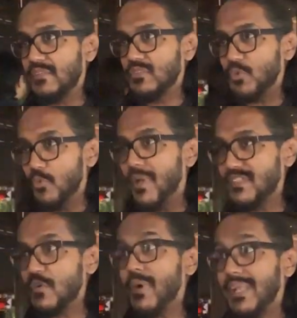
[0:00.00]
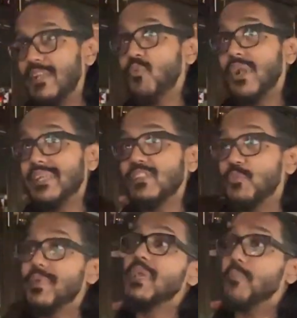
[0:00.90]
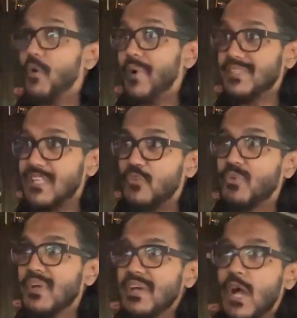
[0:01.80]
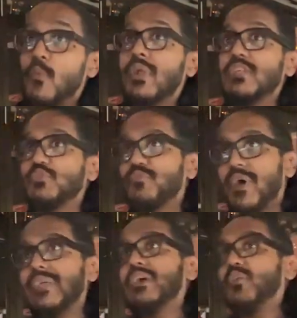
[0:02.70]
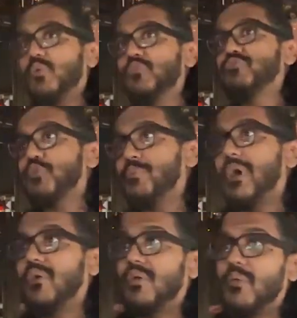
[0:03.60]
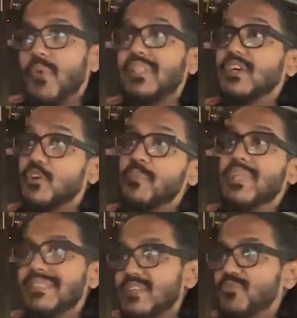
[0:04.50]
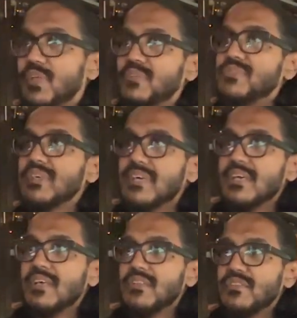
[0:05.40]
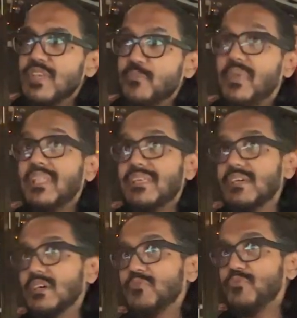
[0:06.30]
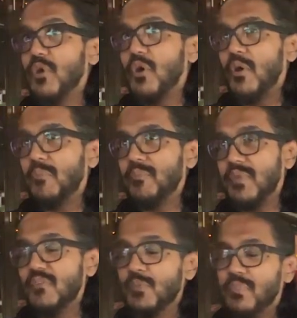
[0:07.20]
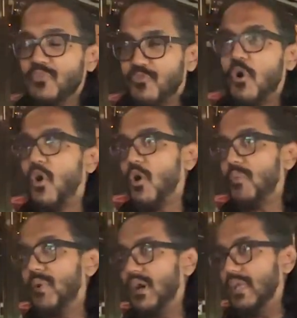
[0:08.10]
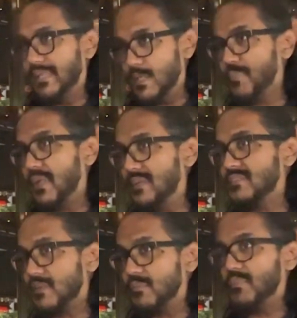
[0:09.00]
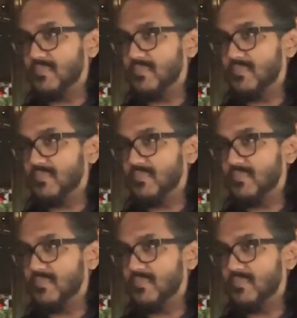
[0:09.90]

through myself, but I didn't want it to be about myself. I wanted to find out also about what the community feels. They've been here for even before independence and